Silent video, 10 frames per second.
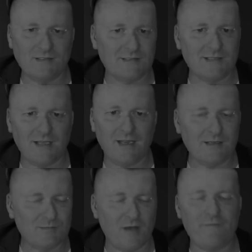scene
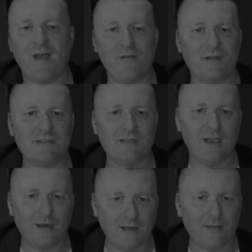is my favorite
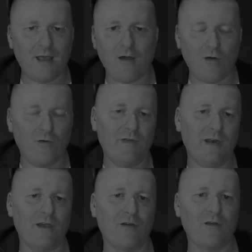scene in that whole
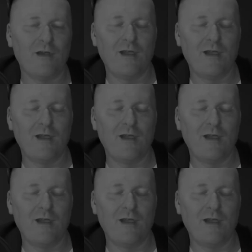video.